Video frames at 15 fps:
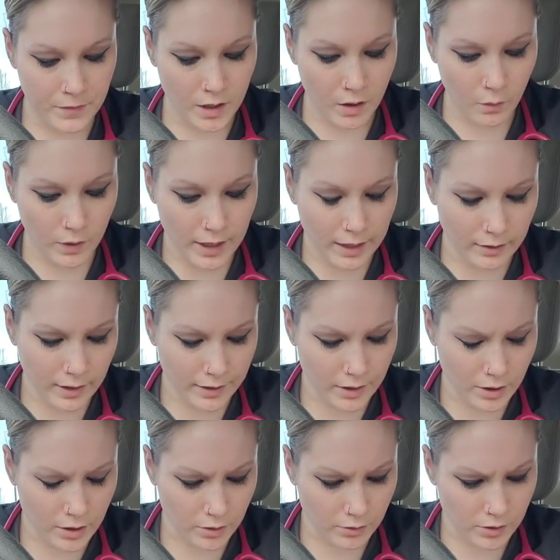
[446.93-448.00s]
When I let the
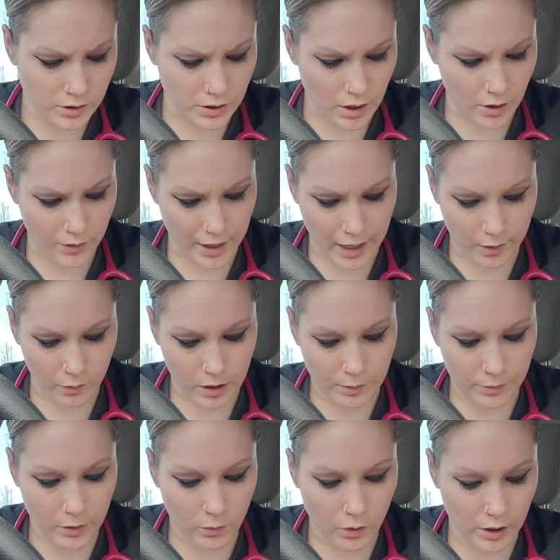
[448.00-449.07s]
Newtons know that I wouldn't
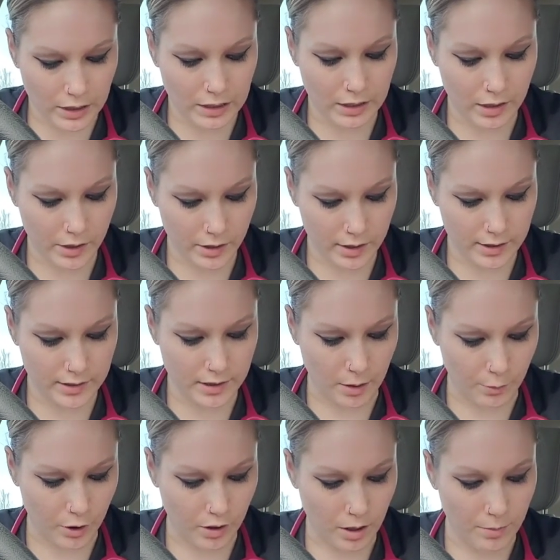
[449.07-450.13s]
be working here this
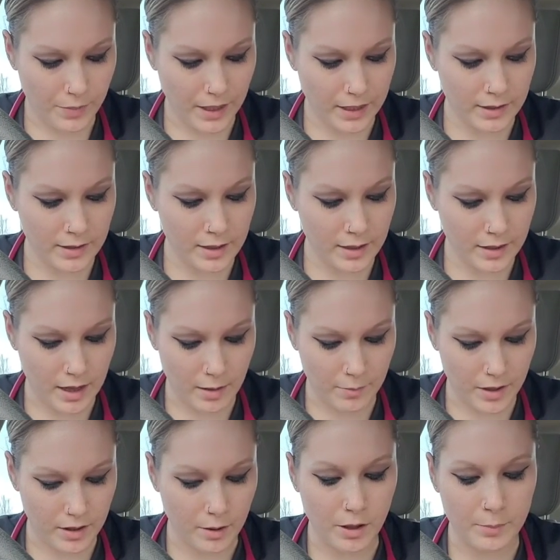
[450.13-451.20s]
summer, abandoning them
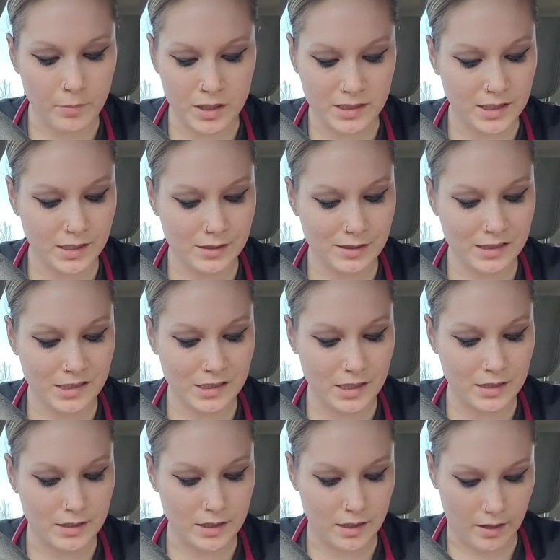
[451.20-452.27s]
in their busiest
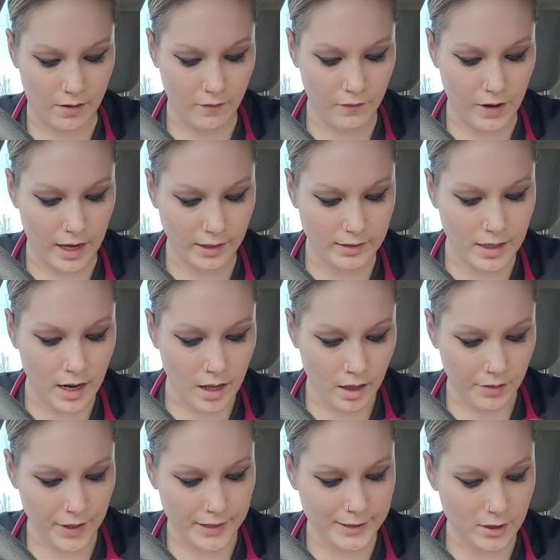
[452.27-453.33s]
season in effect,
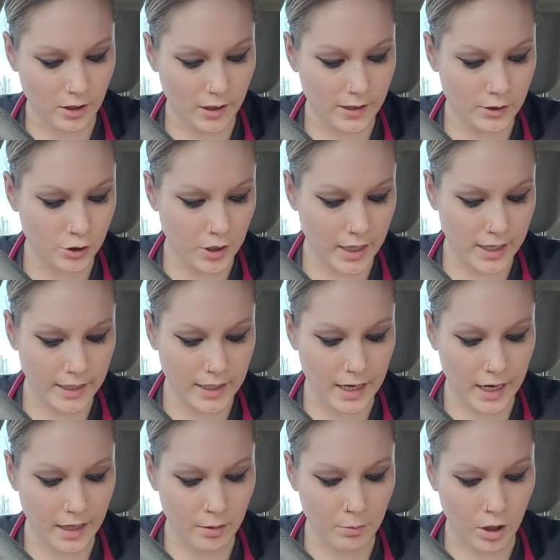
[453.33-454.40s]
they'd started training
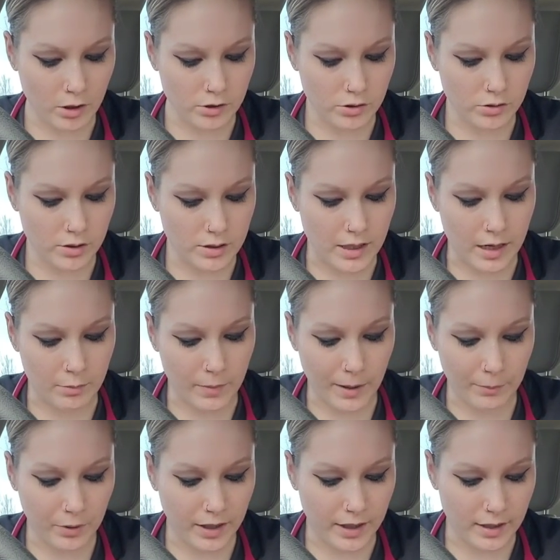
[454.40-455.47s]
Katie Marshall to take my
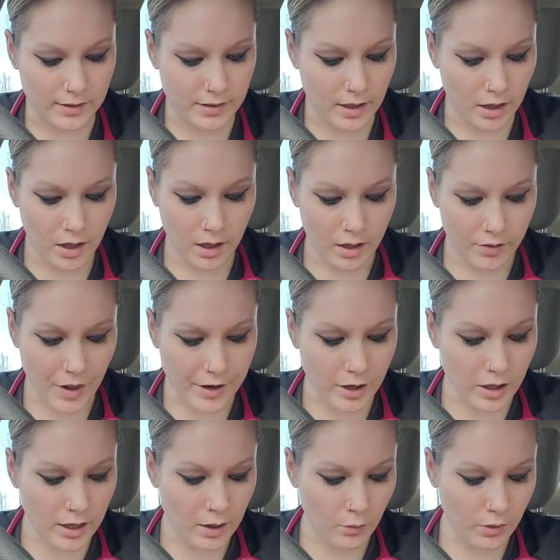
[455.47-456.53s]
place. They
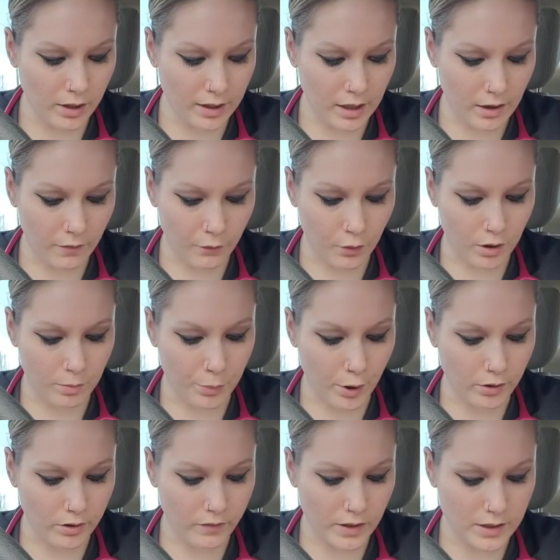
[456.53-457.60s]
couldn't really afford
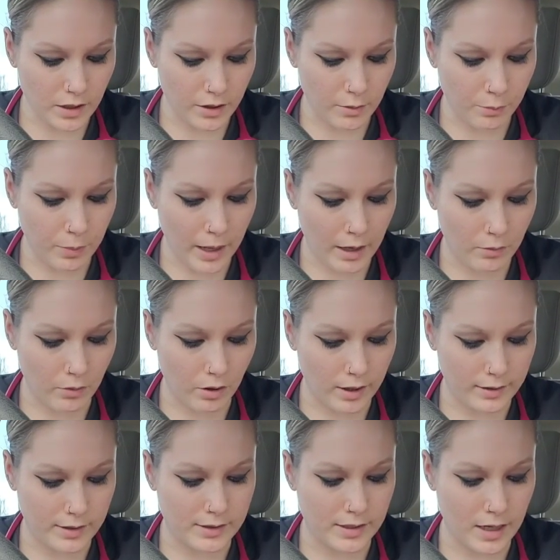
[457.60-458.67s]
both of us on the payroll at
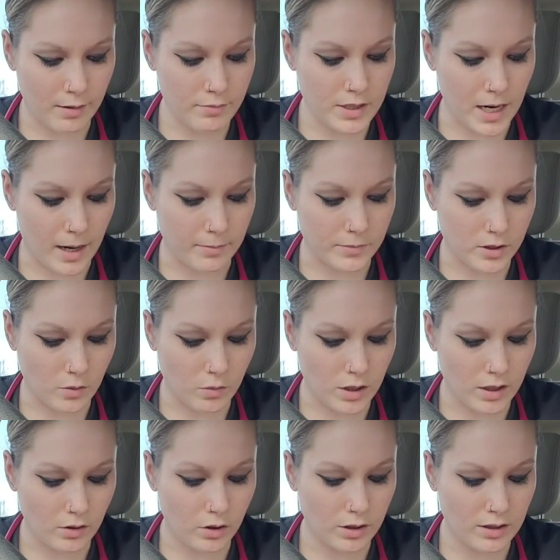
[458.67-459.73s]
the same time, so when
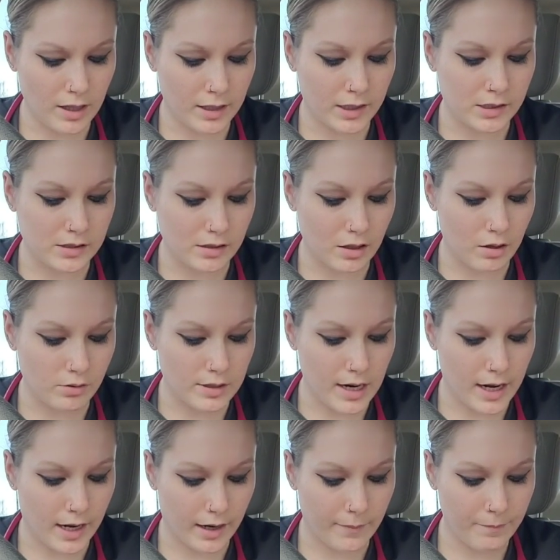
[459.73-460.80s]
it looked like a slow
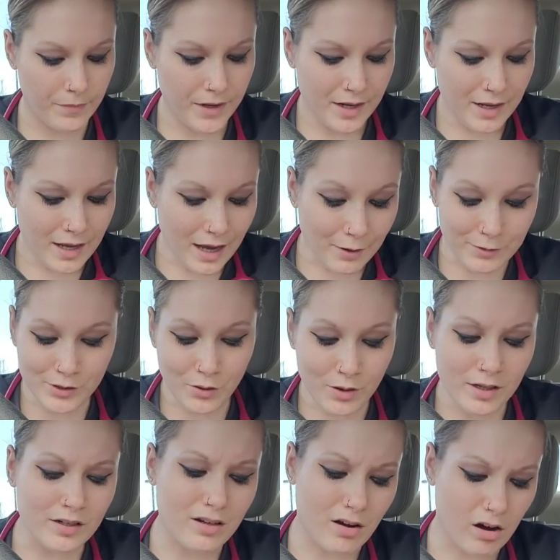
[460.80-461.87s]
day, I was going
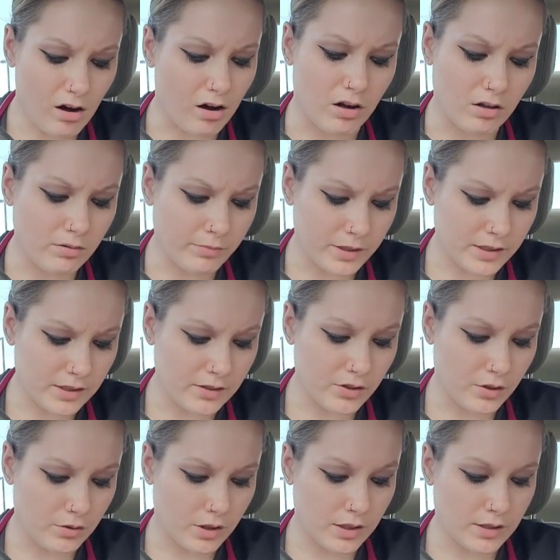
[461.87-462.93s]
to call, Mrs.
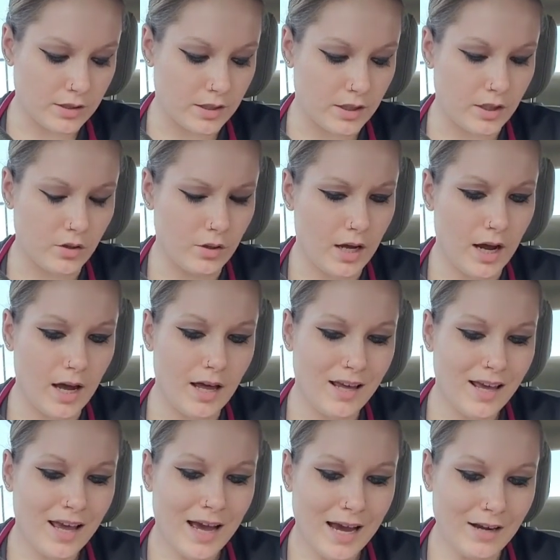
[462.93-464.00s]
Newton continued.
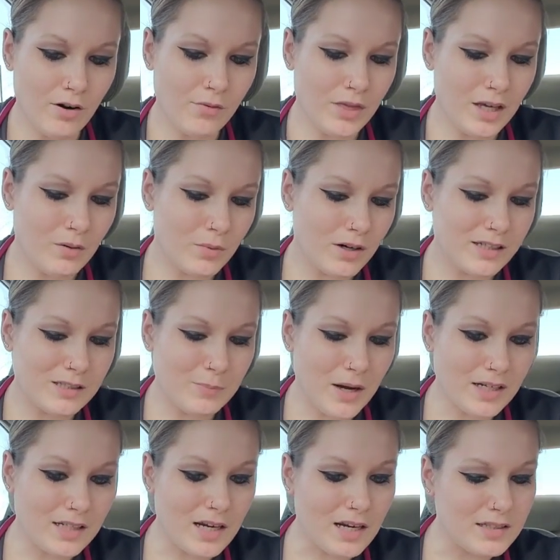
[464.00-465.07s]
I don't think we're
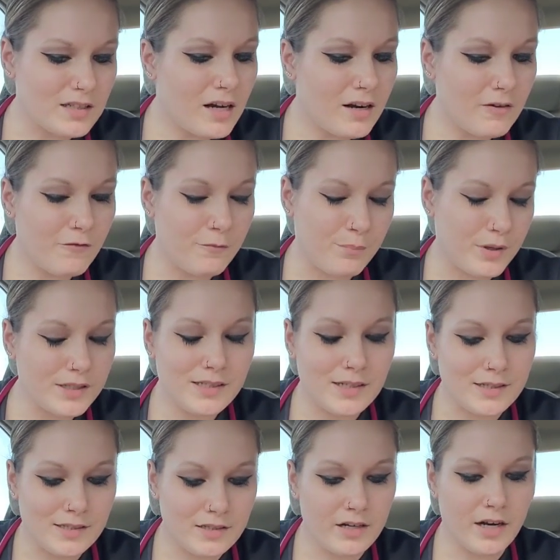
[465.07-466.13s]
expecting a ton of
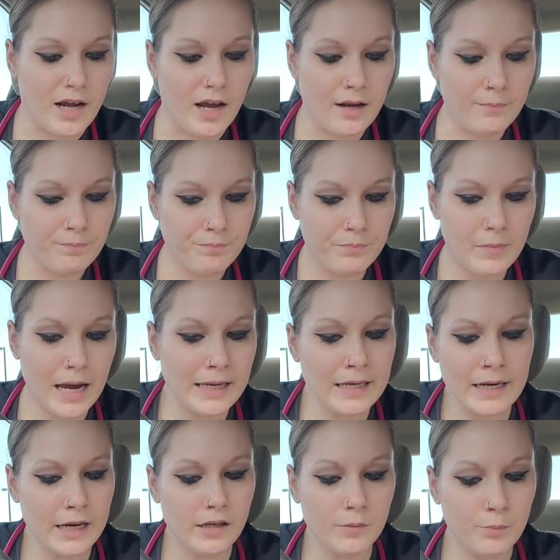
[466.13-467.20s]
business today. Mike and
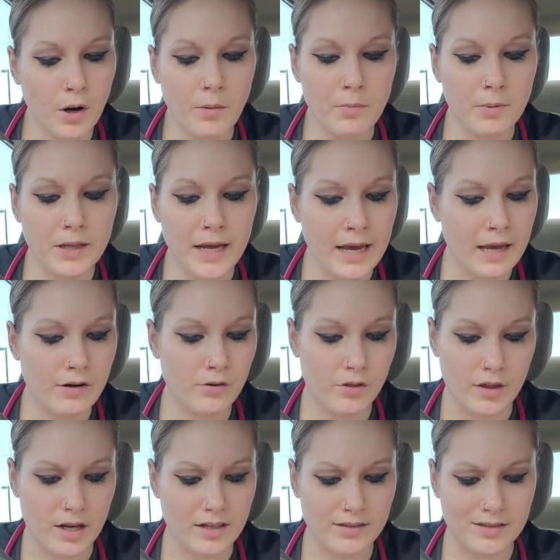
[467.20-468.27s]
I can probably handle
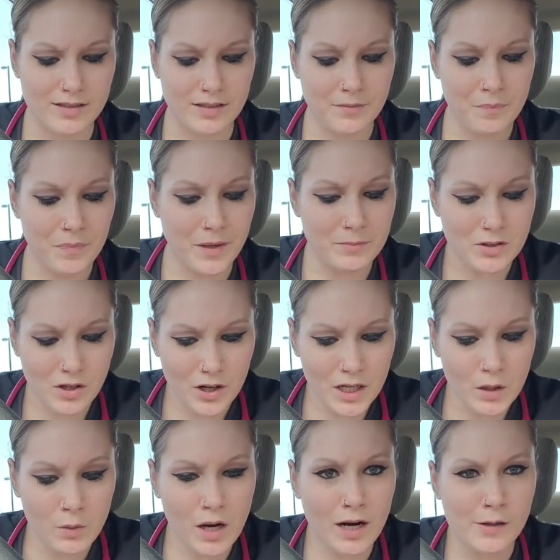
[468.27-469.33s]
things. I'm sorry you
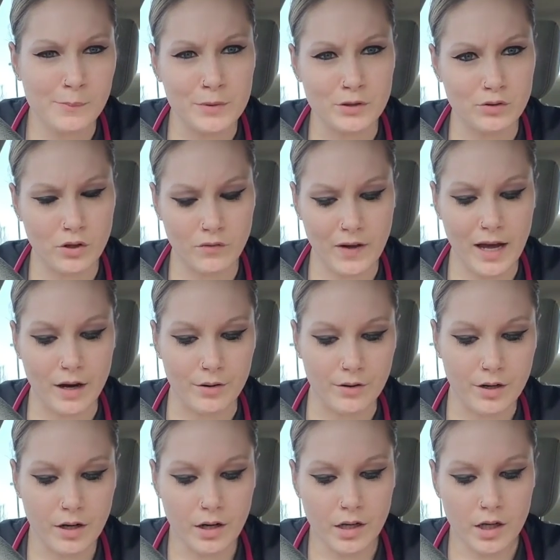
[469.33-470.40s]
got up and drove out.
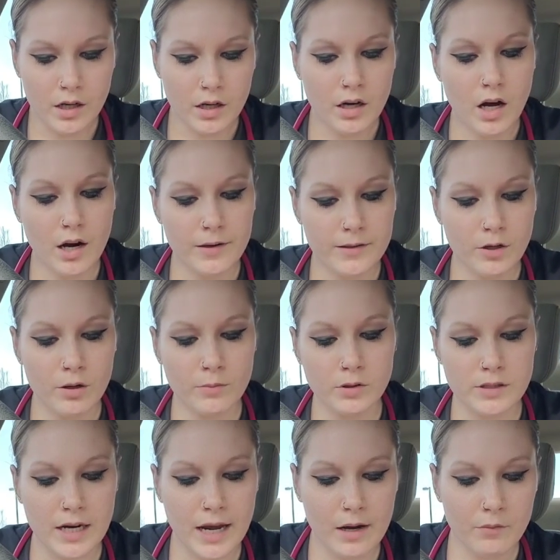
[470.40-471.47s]
On a normal
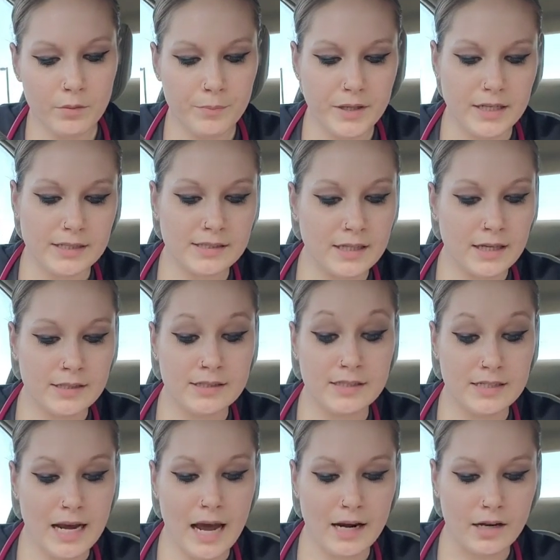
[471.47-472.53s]
day, I would be
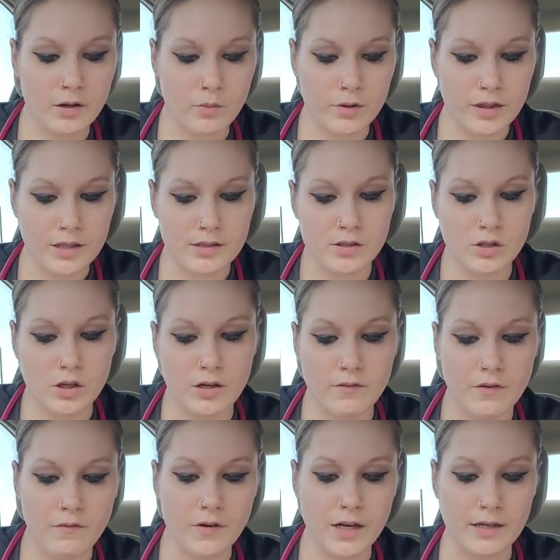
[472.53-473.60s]
ecstatic with this turn of
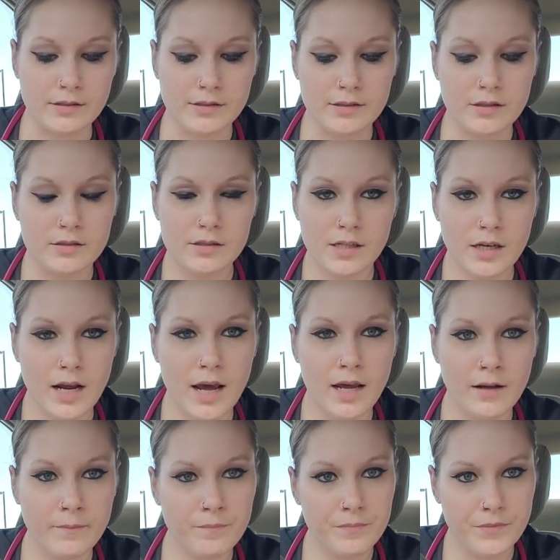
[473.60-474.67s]
events. Today,
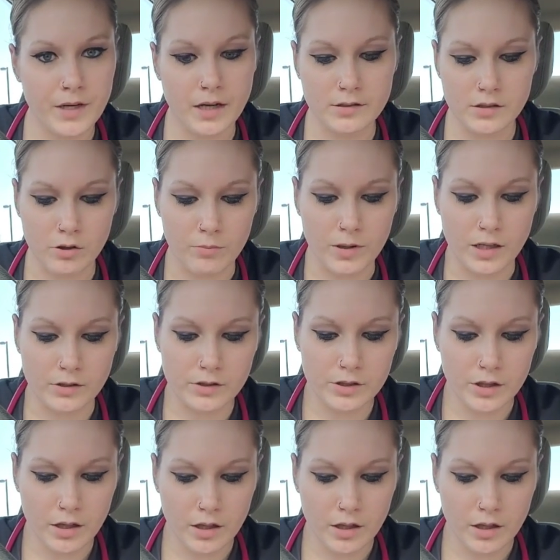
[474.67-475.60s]
not so much.